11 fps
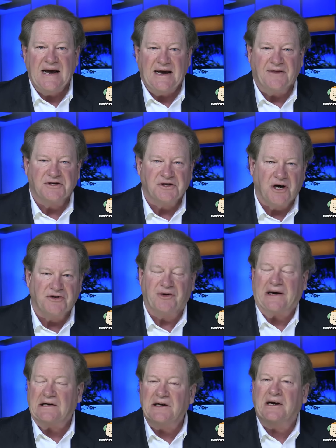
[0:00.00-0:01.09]
in this
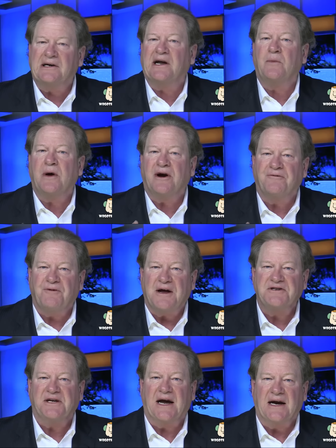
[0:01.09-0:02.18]
country. Clearly, we are
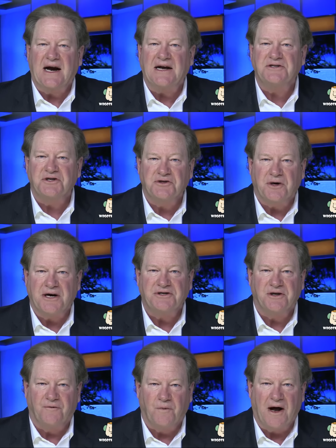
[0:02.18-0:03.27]
facing a
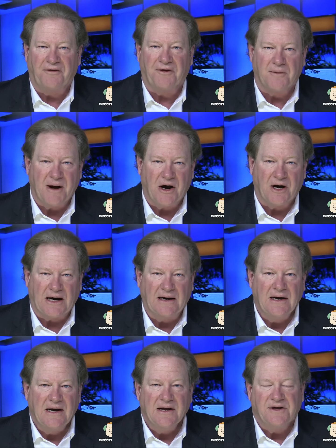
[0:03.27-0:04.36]
concentration of wealth in America.
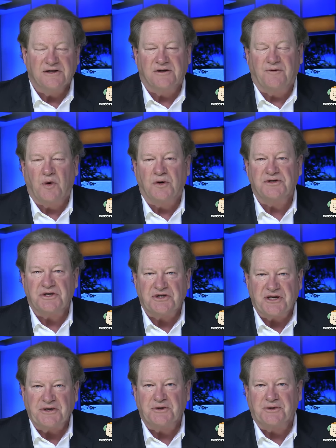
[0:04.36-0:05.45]
This, of course, is
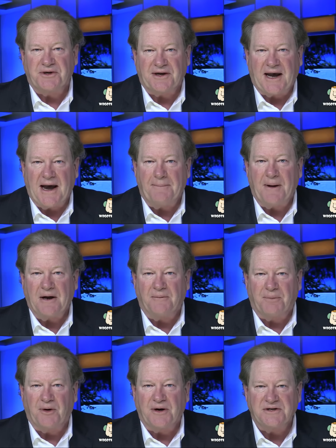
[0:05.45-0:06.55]
central to the campaign
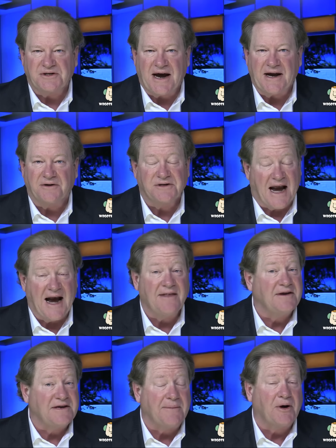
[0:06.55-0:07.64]
of Bernie Sanders
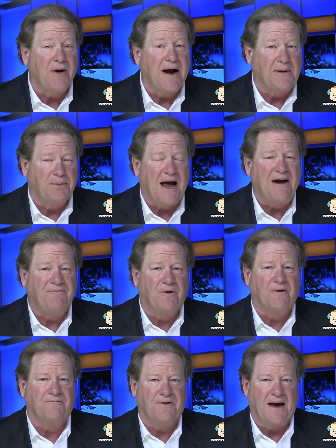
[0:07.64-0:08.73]
and the Democratic
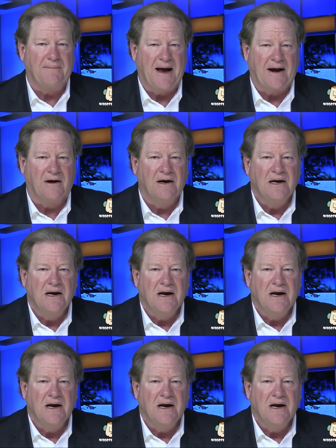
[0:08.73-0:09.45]
platform, for that matter,